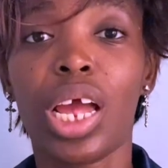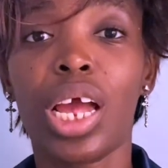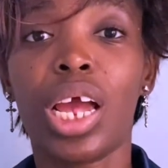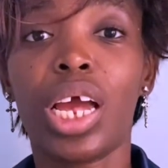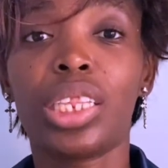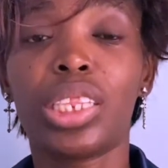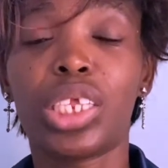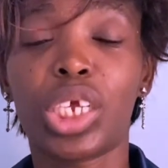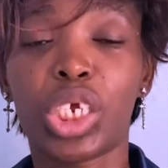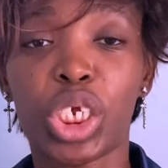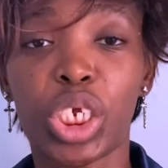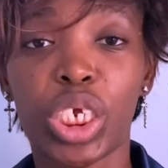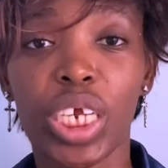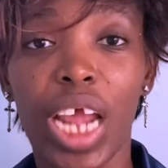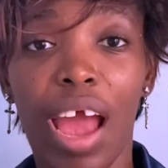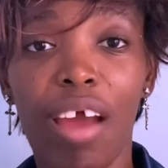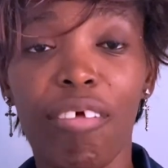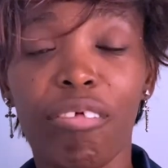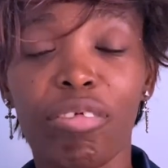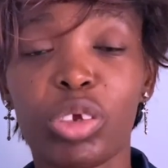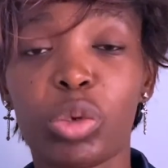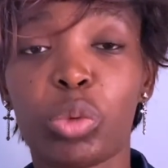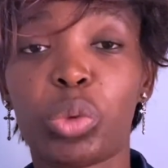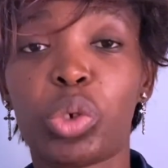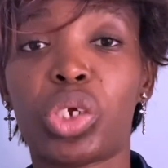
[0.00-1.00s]
the
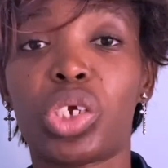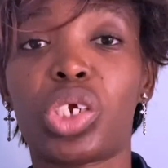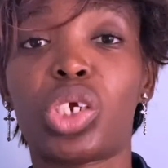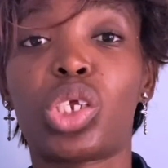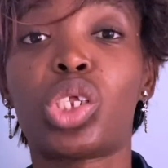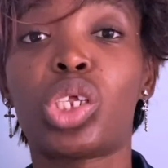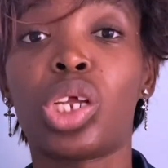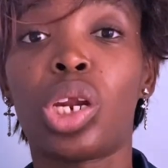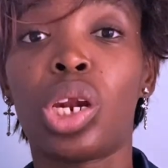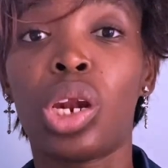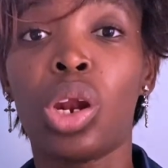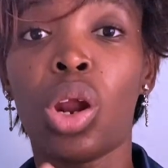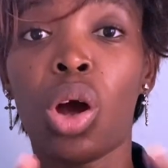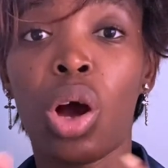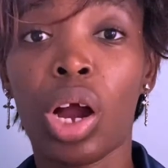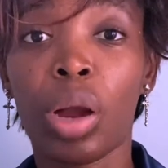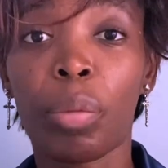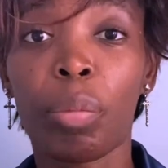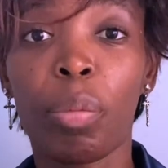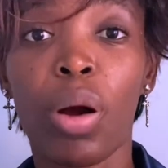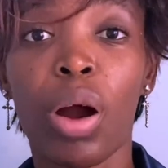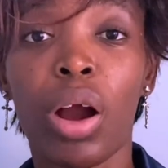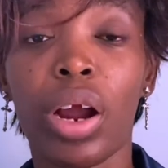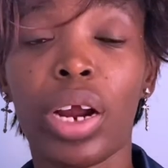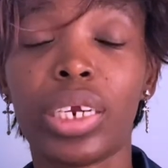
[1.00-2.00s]
shaft, which is the long
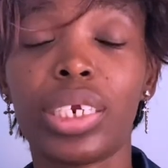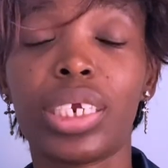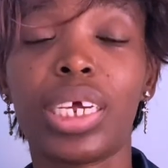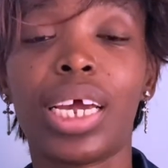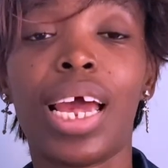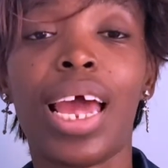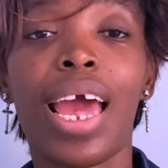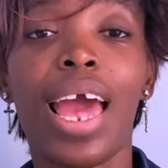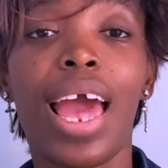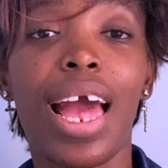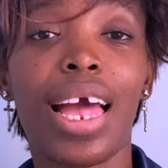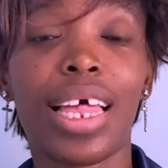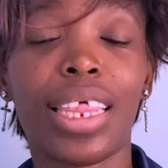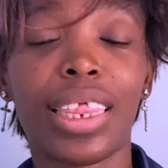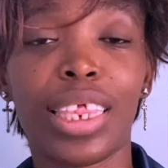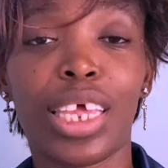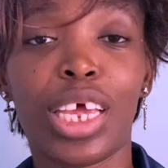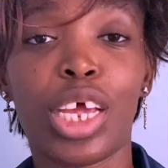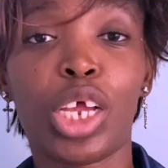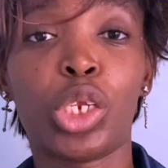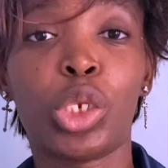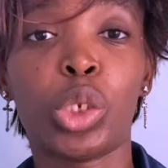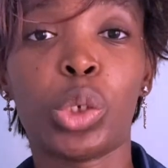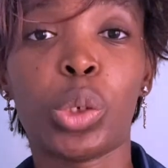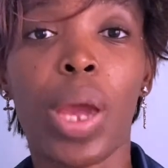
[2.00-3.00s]
part, and
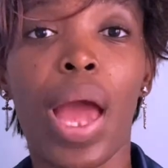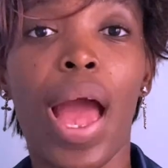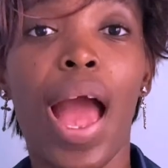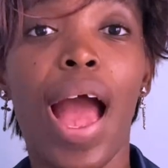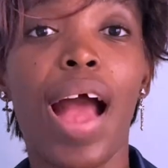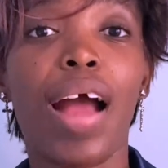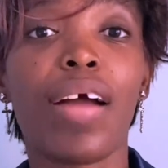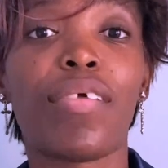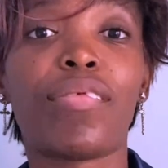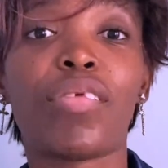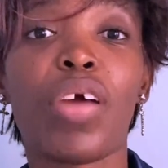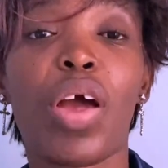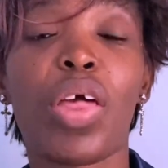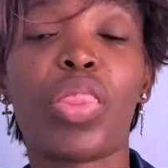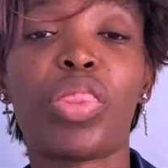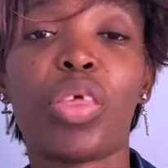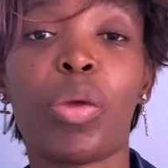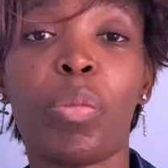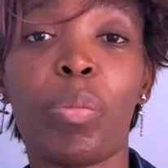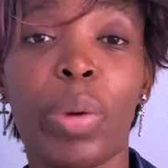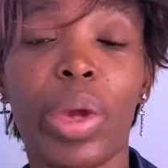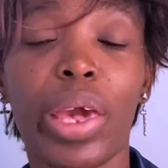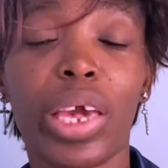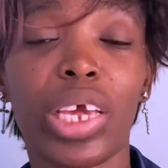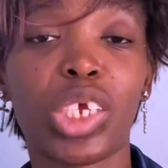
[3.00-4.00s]
then you have the
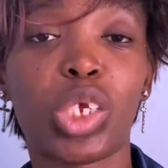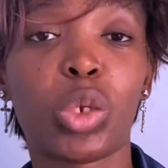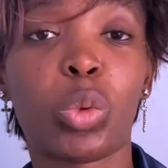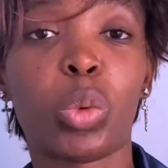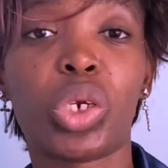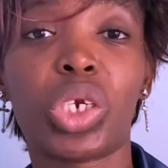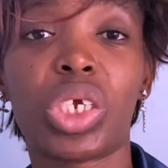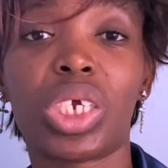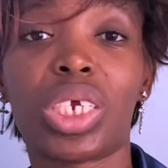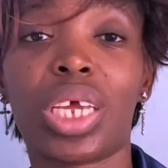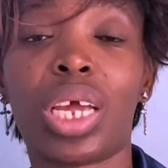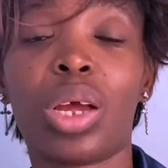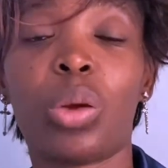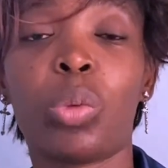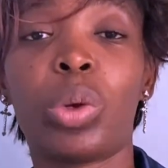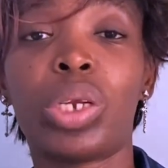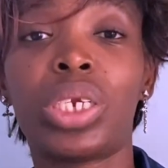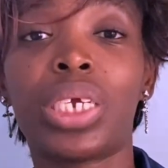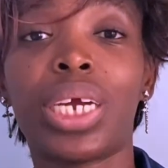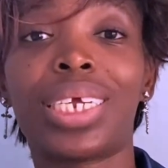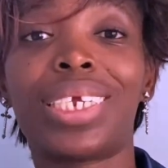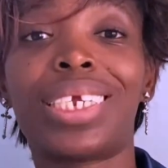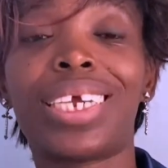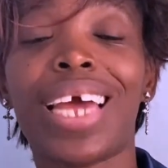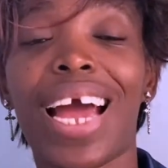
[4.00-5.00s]
base, which
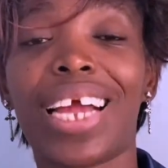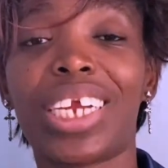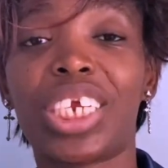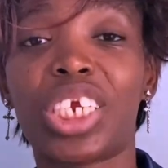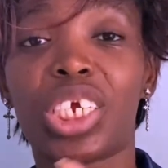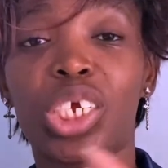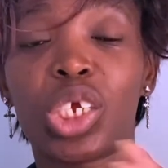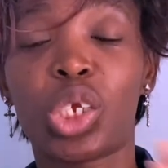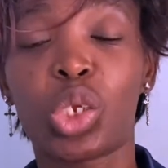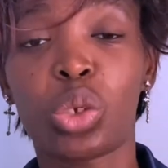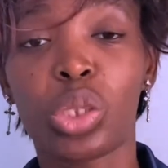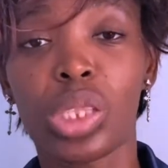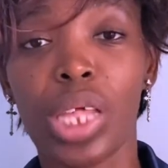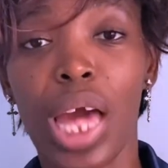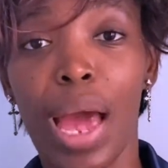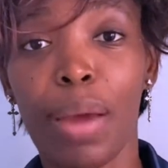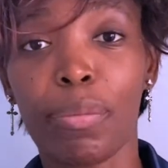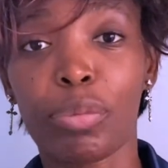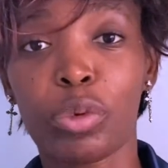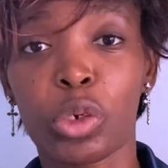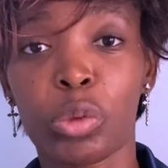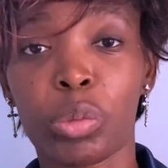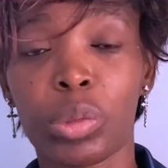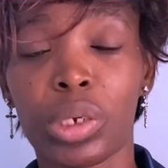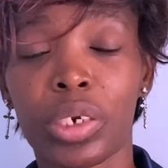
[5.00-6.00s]
attaches to the
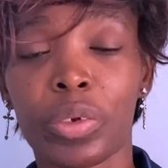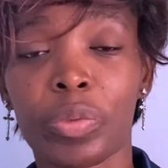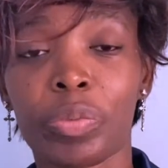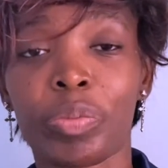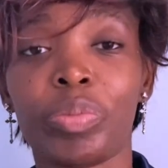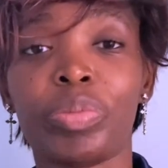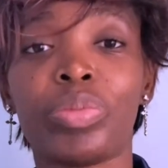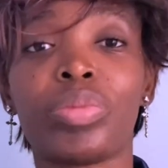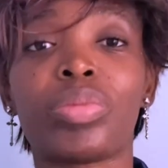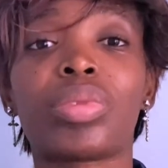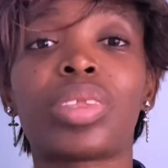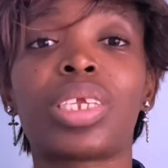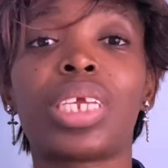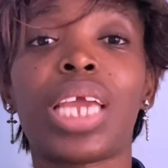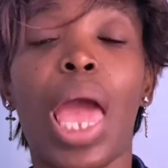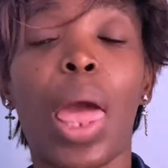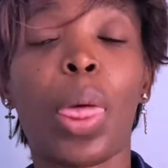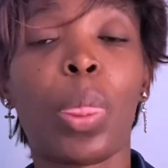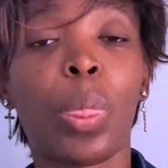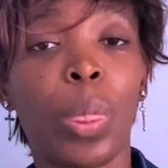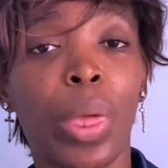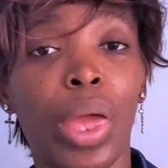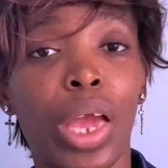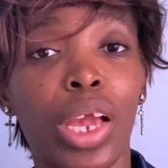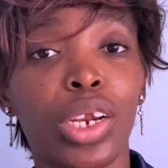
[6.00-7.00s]
abdomen. And
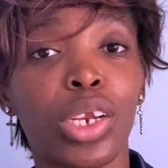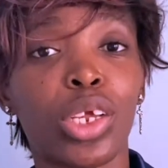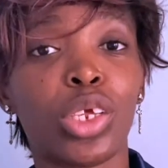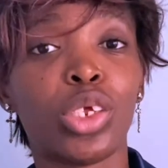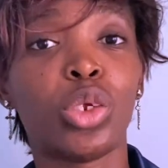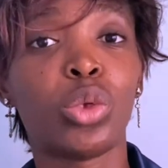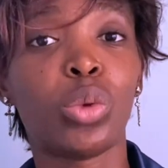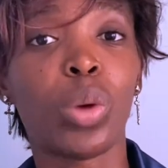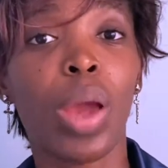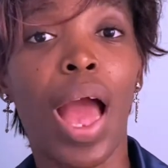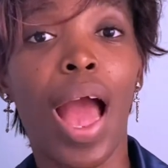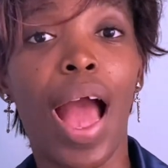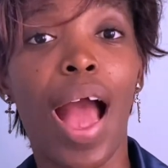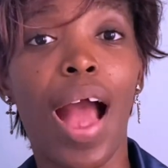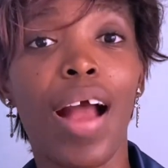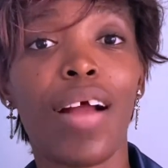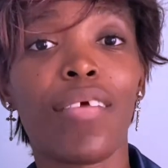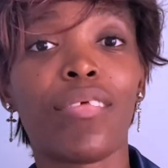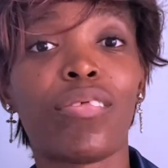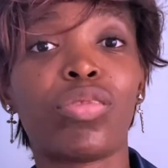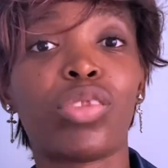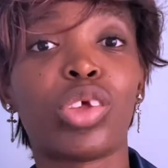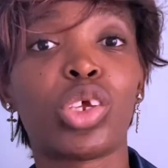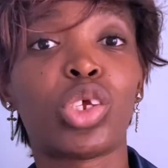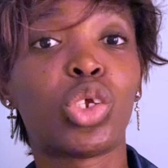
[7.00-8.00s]
then you
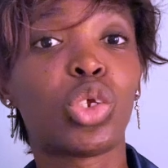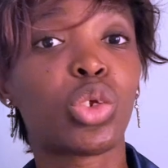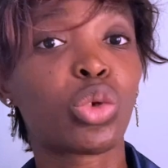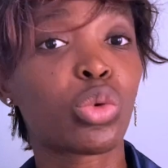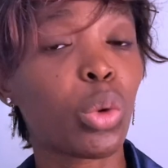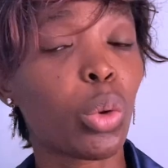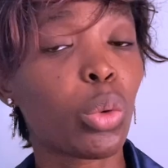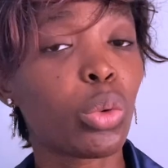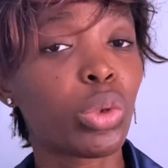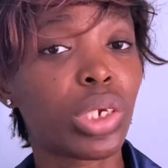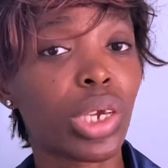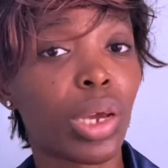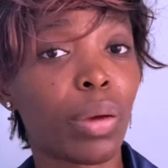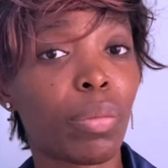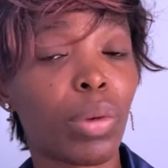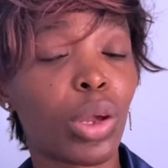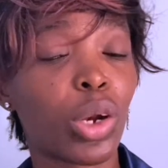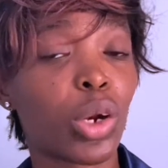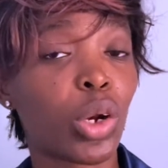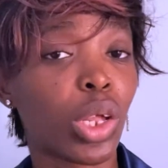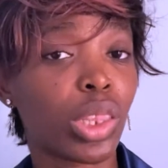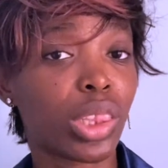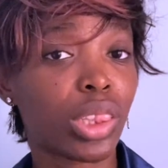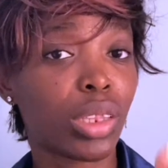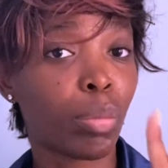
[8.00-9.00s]
have the scrotum,
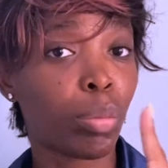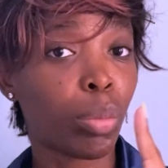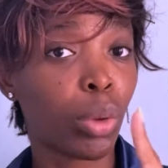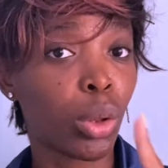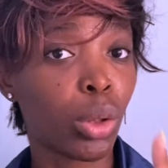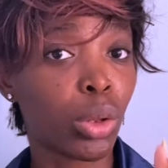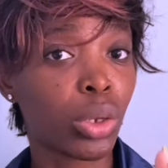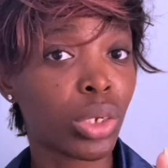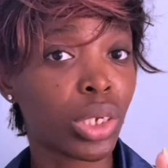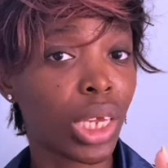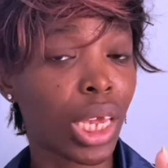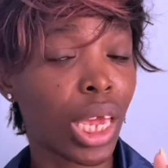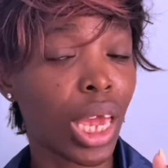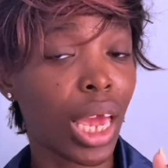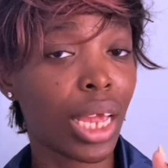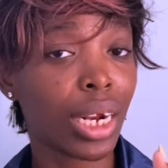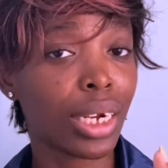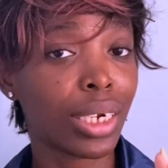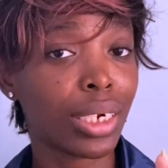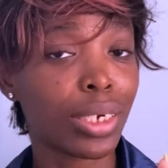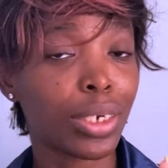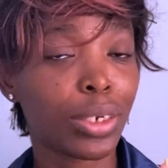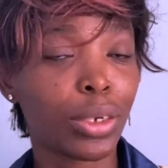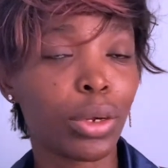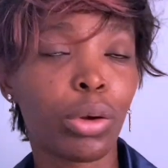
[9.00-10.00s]
not the balls again,
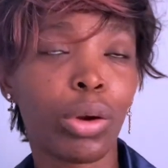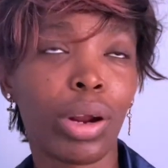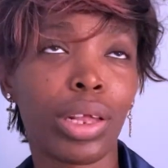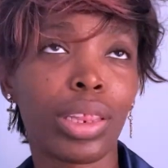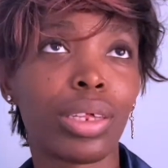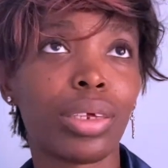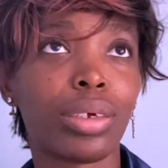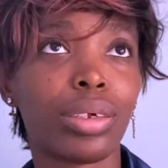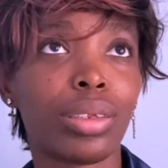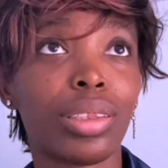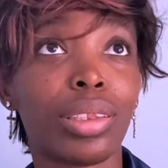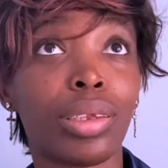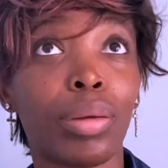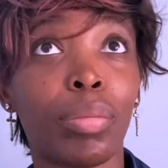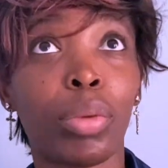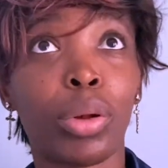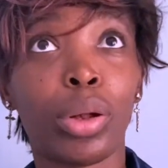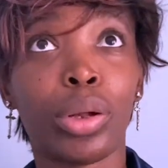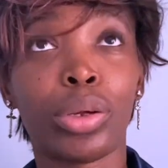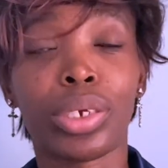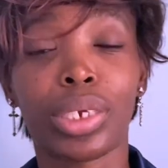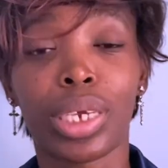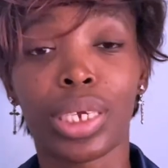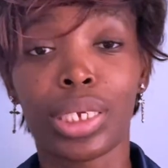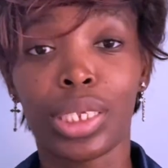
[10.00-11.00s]
or rather the
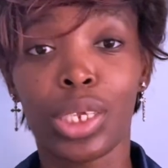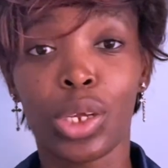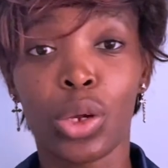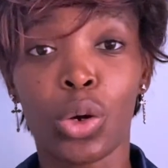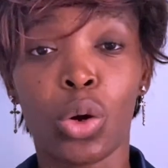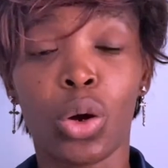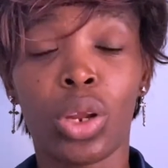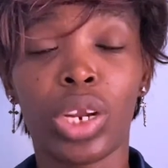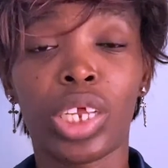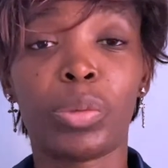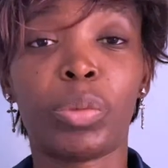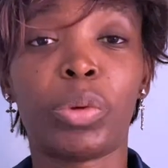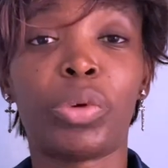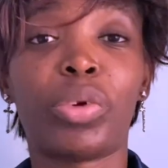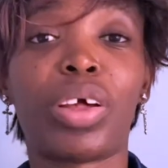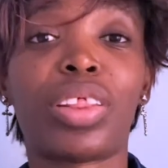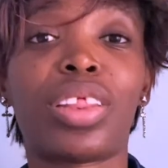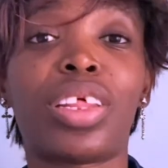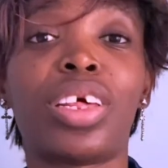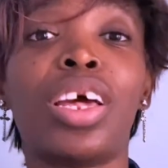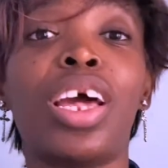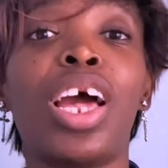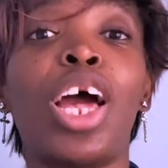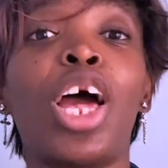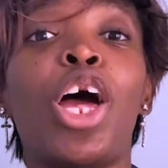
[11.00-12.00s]
balls as they call it, but rather
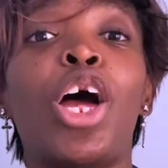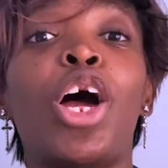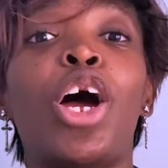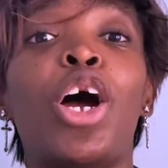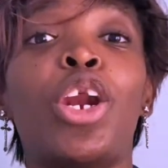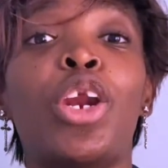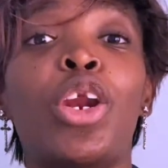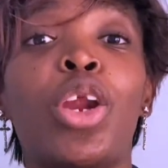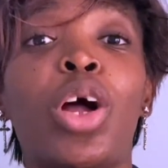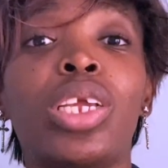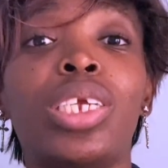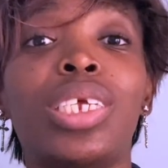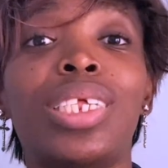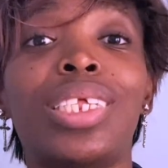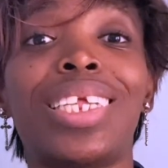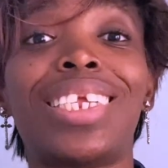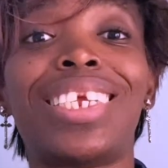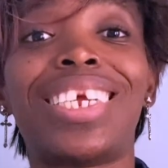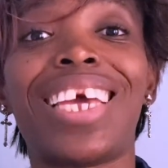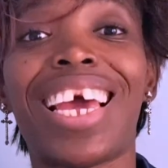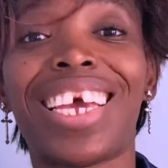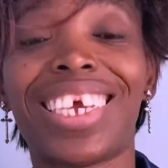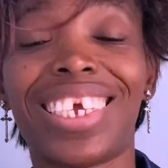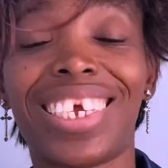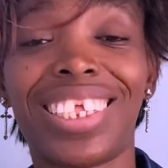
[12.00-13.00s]
not the
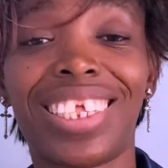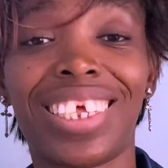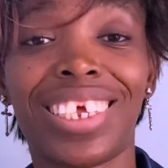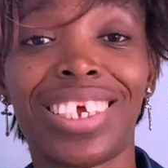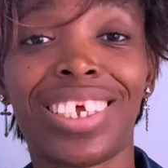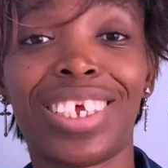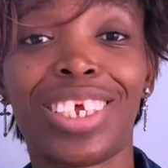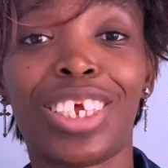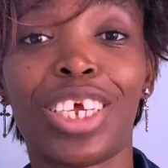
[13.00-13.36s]
testes.